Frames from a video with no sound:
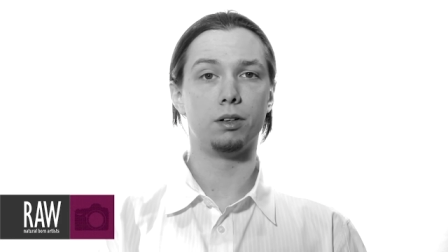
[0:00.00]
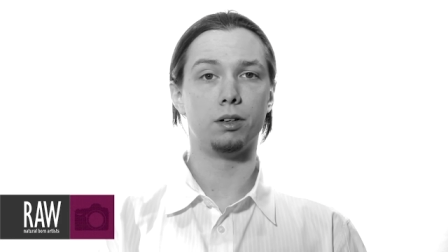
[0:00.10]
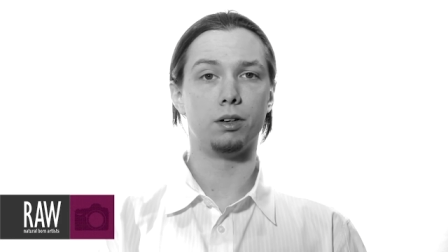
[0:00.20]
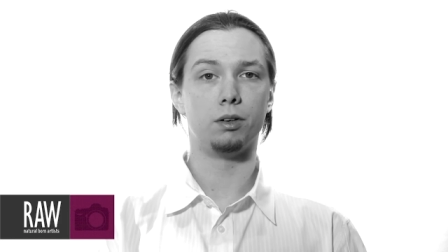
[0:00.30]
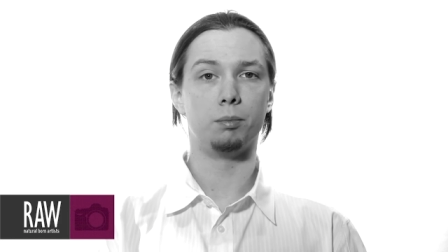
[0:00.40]

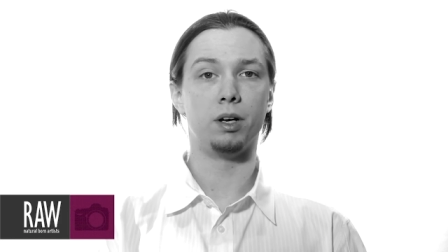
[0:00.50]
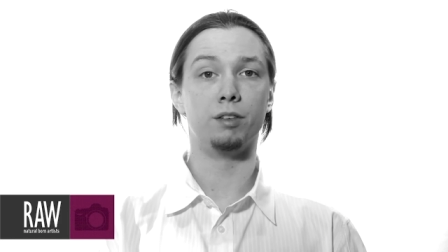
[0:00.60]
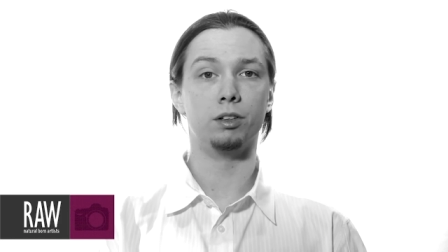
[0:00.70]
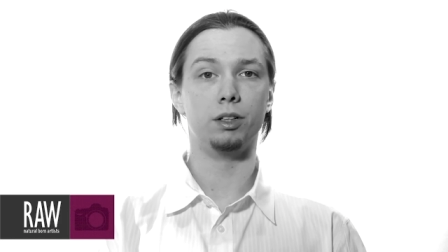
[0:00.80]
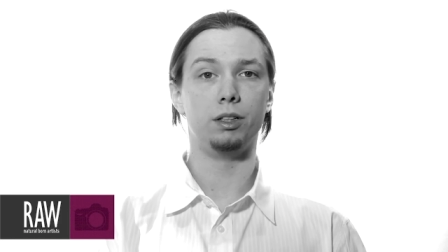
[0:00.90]
um,
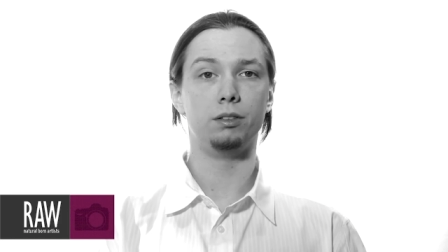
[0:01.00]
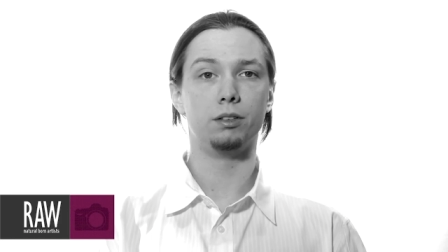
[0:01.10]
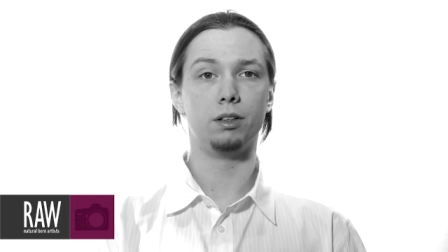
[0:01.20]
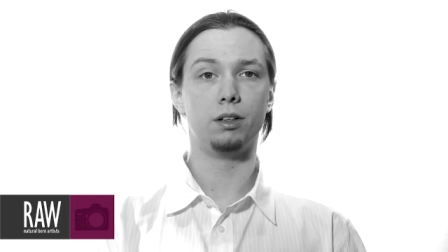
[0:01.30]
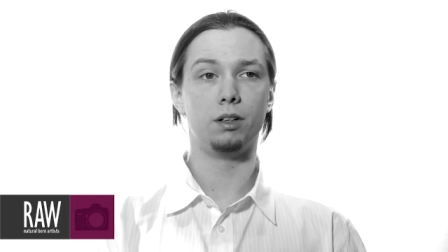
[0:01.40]
heavily
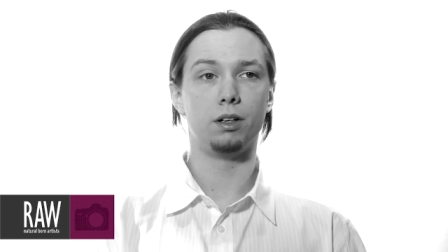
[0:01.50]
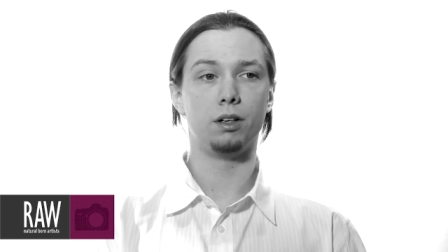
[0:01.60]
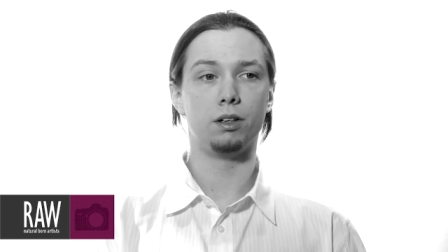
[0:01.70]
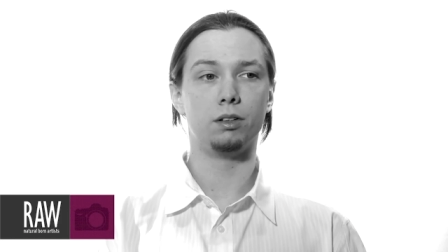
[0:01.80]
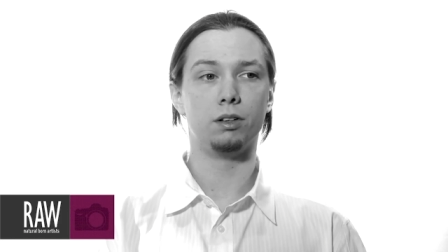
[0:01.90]

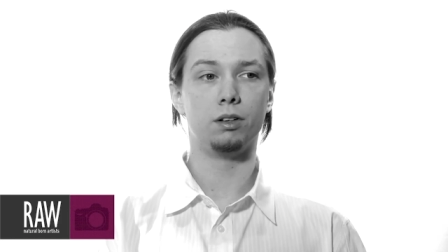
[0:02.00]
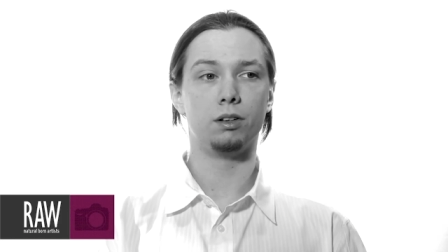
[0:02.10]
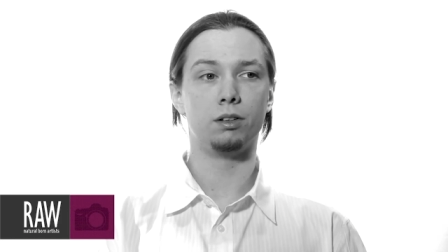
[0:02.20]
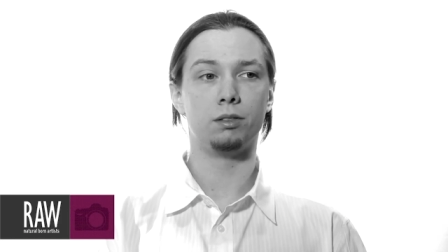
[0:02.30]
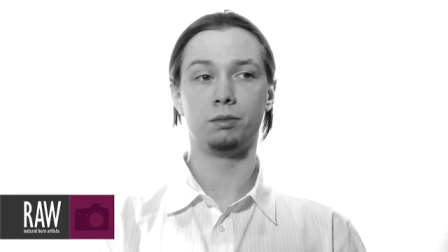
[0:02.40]
and
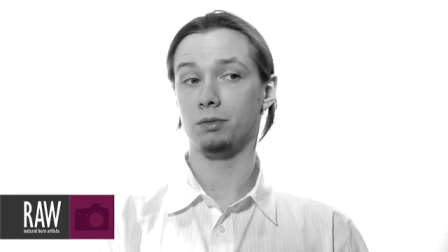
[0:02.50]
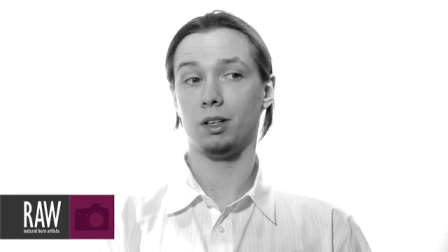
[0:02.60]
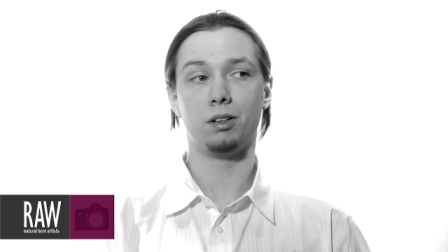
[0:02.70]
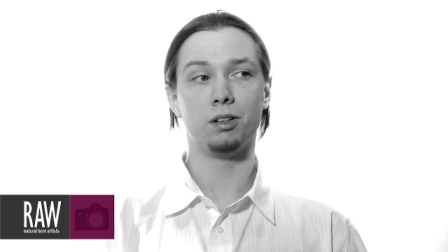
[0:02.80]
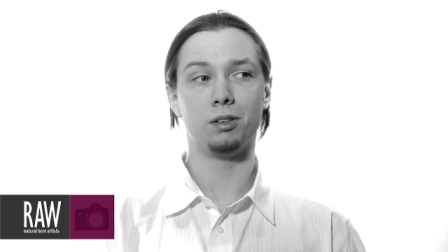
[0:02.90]
uh,
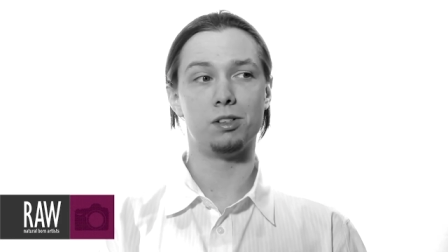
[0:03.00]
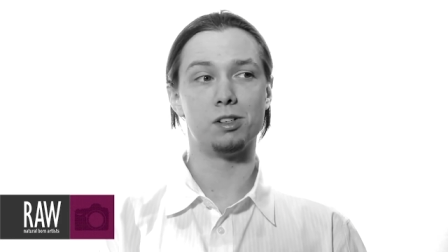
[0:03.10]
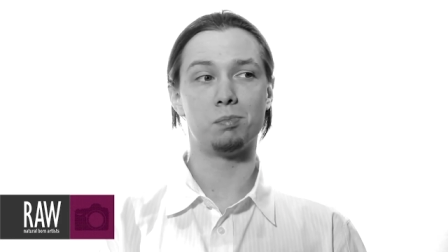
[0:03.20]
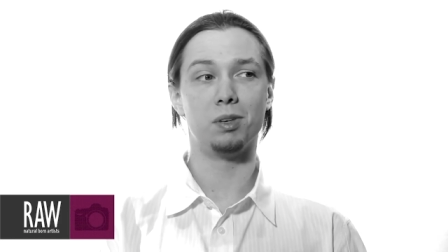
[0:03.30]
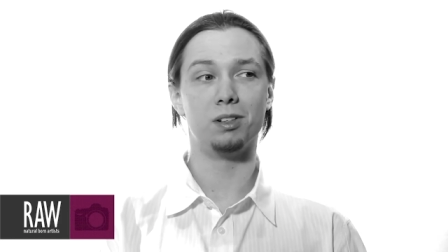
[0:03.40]
I don't know it's
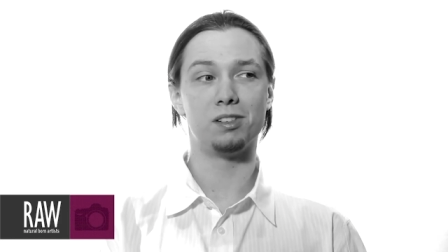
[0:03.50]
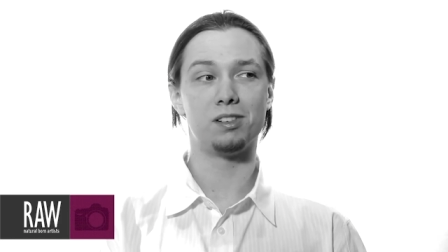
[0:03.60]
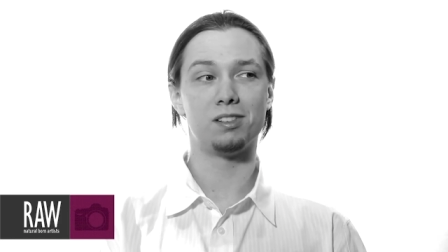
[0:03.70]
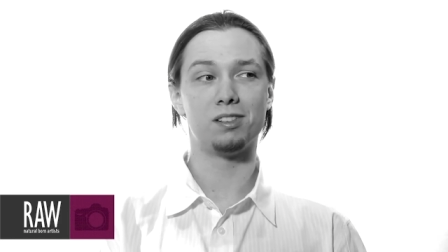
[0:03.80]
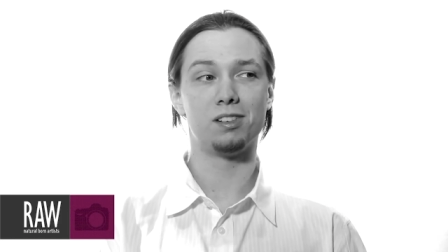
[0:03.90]
just been
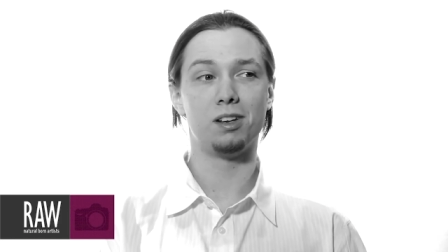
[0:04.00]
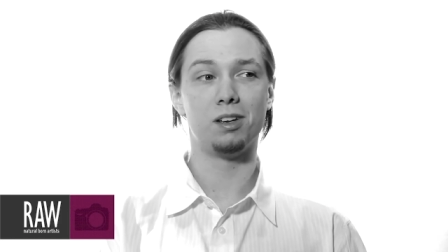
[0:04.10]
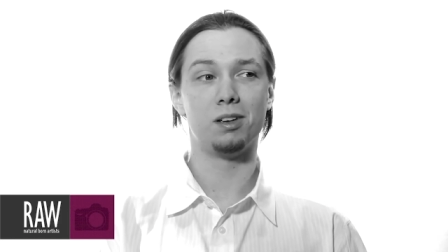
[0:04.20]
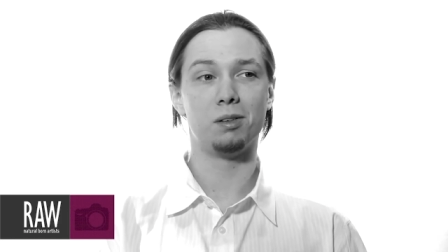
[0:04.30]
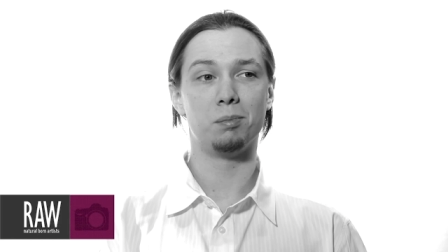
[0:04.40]

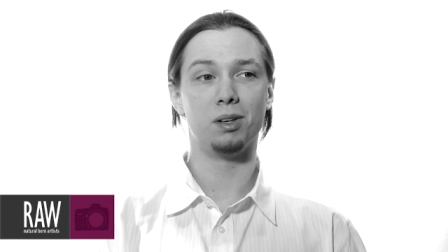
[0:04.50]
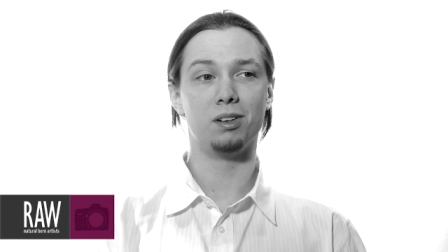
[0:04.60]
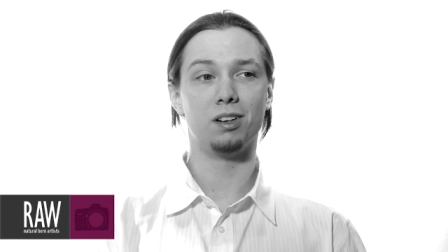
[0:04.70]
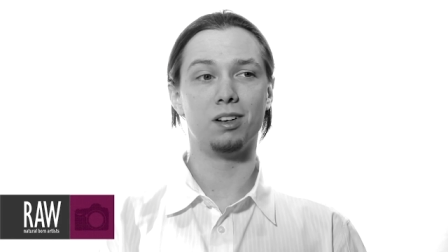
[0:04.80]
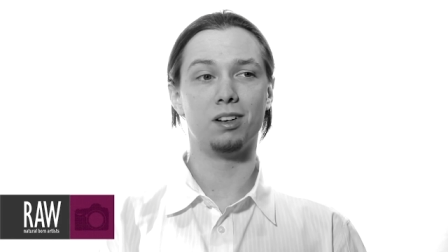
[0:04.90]

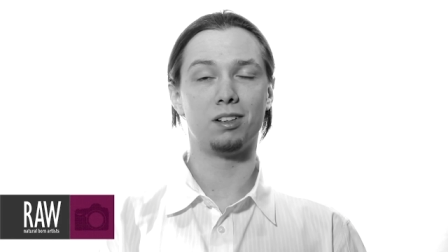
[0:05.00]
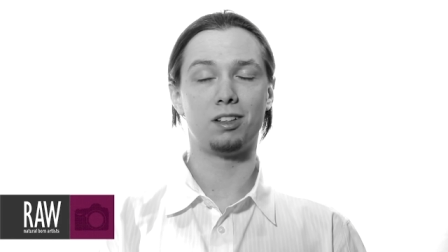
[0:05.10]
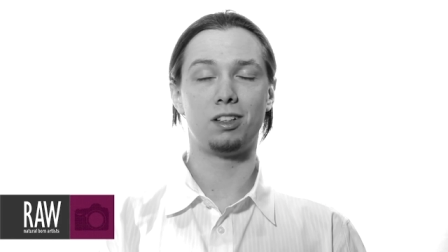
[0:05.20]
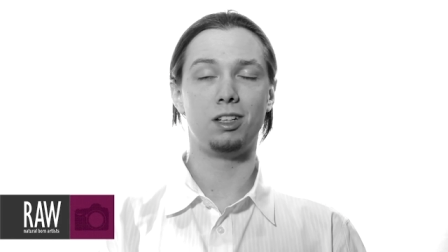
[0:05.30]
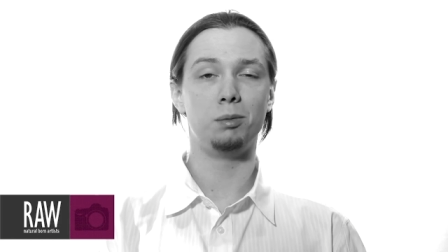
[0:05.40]
been uh,
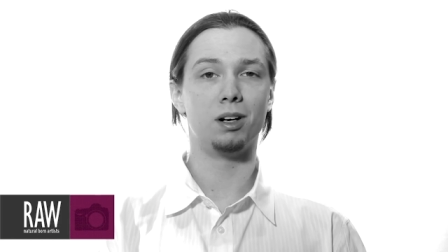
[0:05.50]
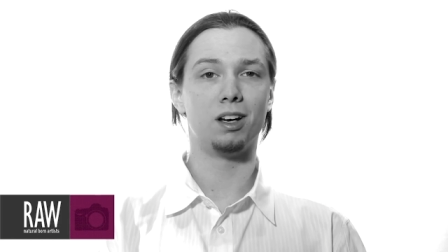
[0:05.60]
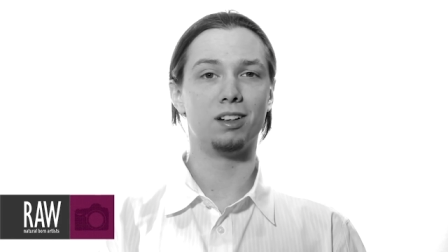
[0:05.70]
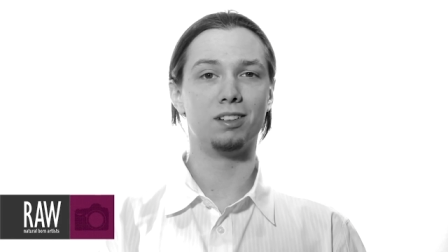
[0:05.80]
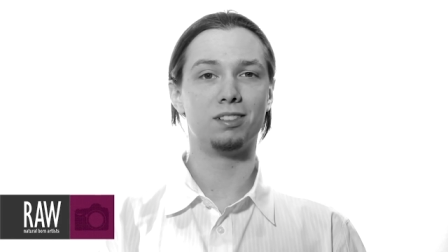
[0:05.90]
keeping
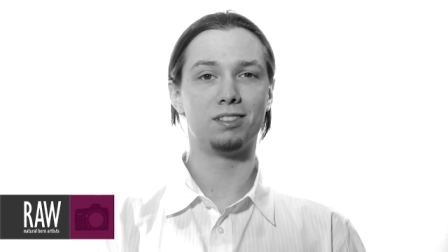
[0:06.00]
at it